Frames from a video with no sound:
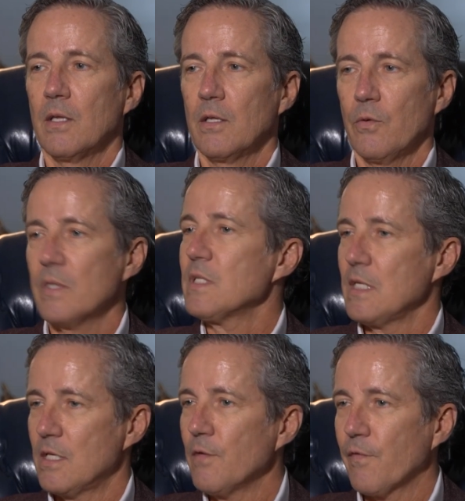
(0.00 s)
There is
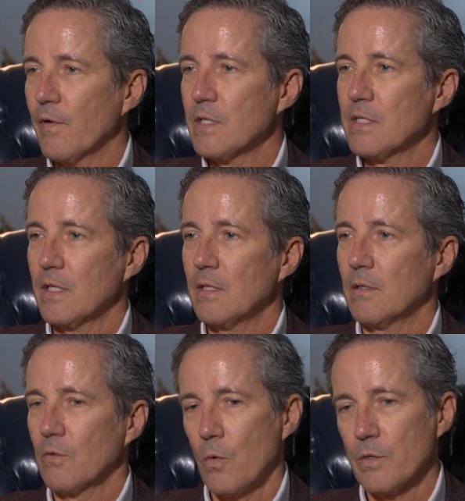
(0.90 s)
a difference,
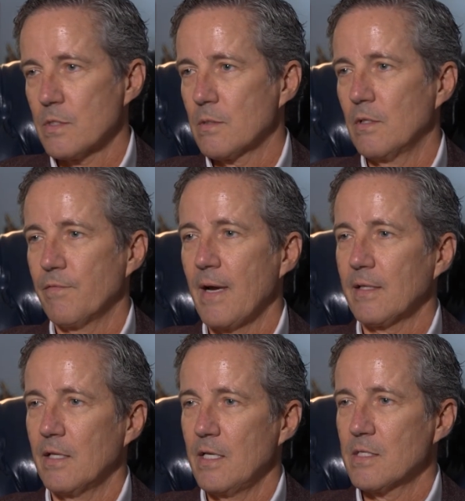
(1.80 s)
and of course, the
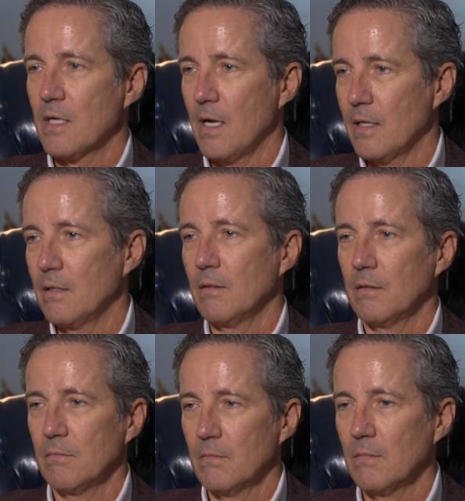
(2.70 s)
fact that he's got
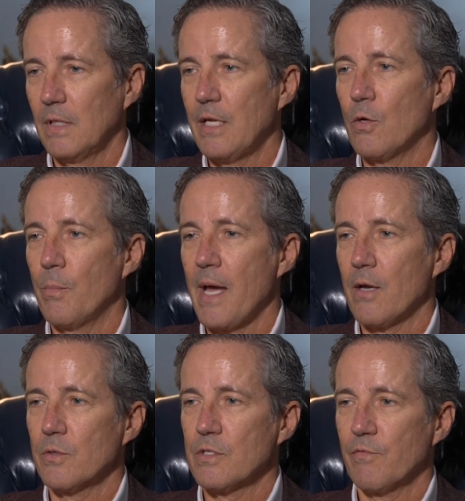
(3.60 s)
legal
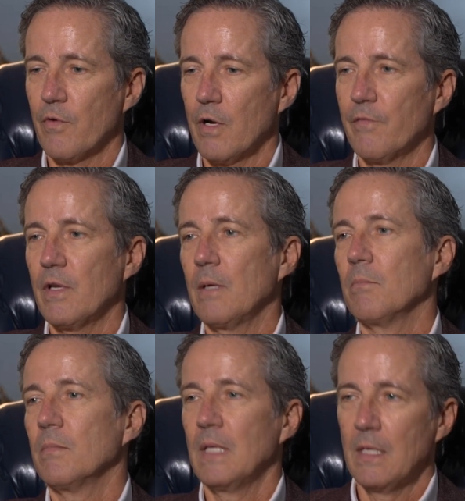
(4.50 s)
battles in front of
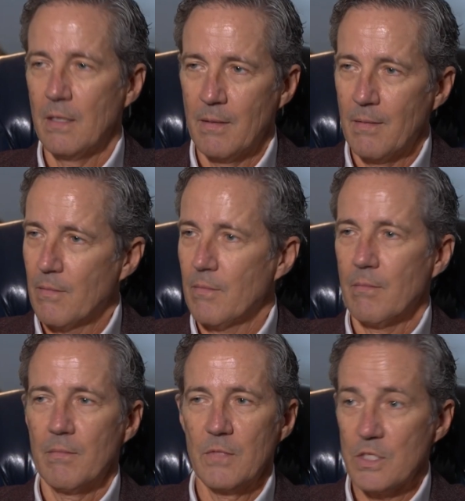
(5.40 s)
him,
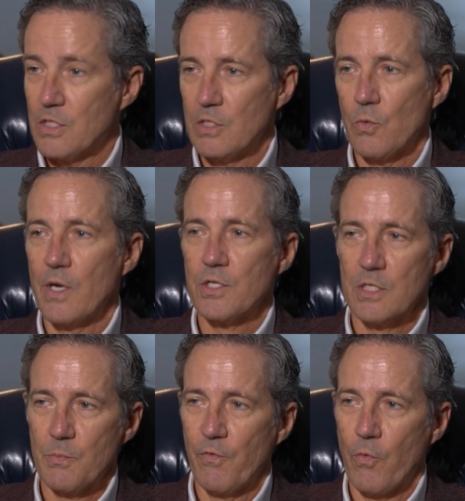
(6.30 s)
right. This
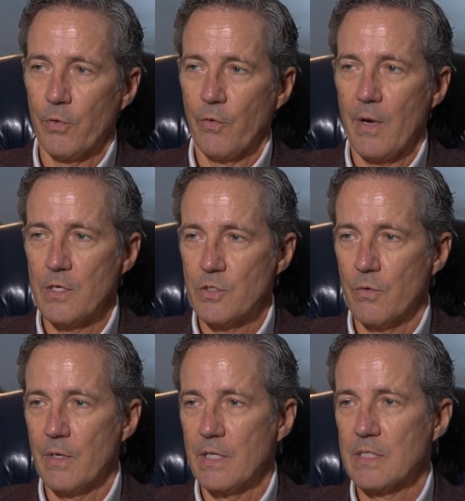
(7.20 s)
situation's before the grand
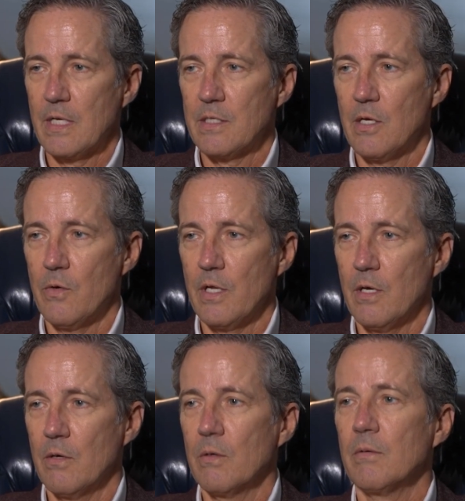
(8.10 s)
jury in San
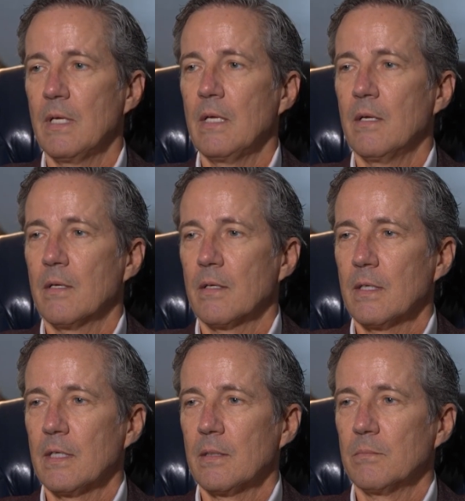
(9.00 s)
Antonio.
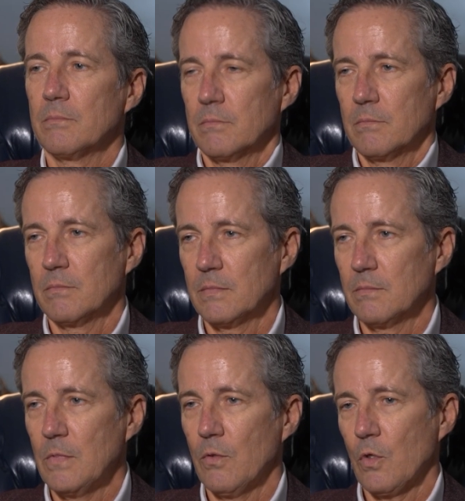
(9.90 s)
You
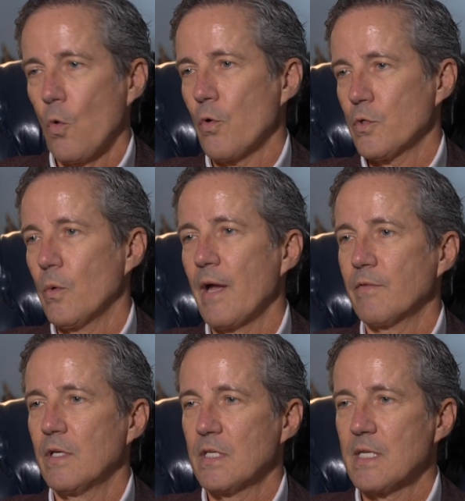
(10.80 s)
know, the courts will have
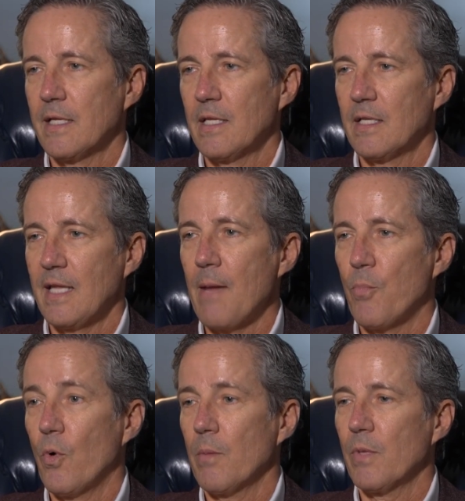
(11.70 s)
to decide that at that
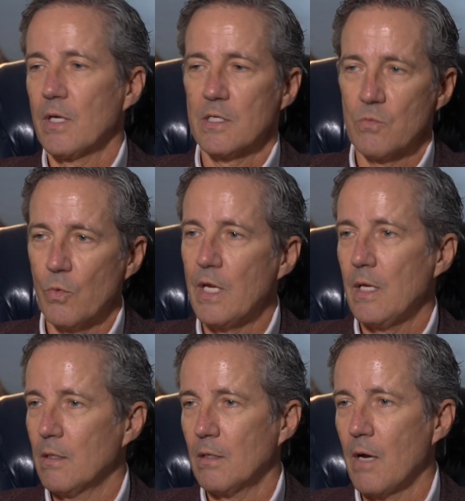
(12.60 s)
point, because
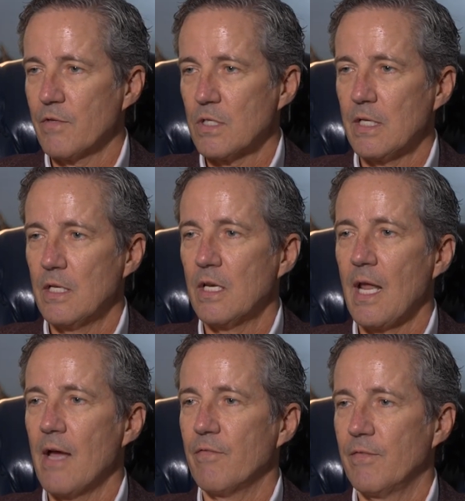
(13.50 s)
we obviously didn't
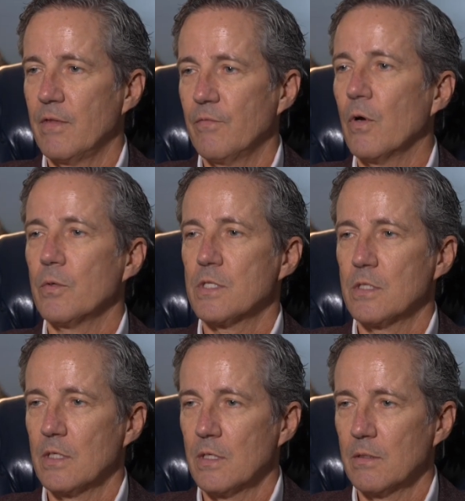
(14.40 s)
have the votes
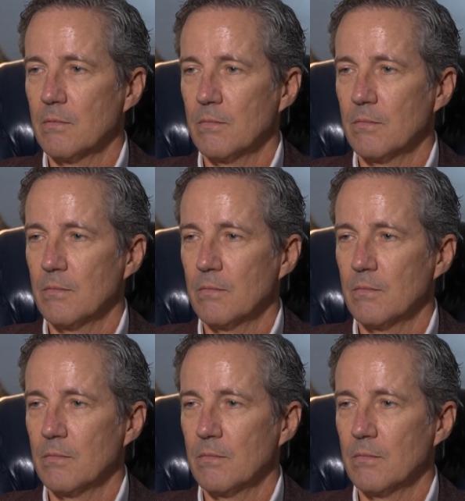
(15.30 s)
to